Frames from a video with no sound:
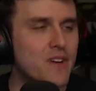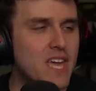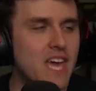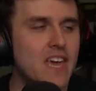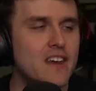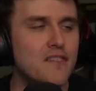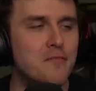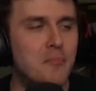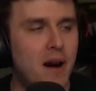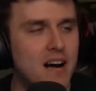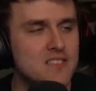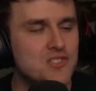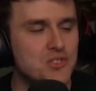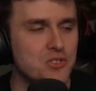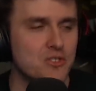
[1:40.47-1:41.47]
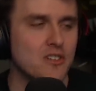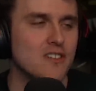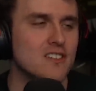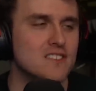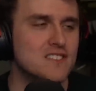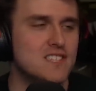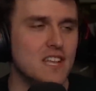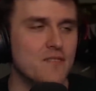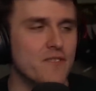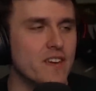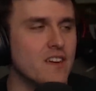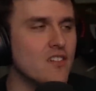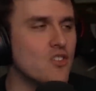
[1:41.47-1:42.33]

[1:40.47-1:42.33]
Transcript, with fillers: a can of Monster instead of like a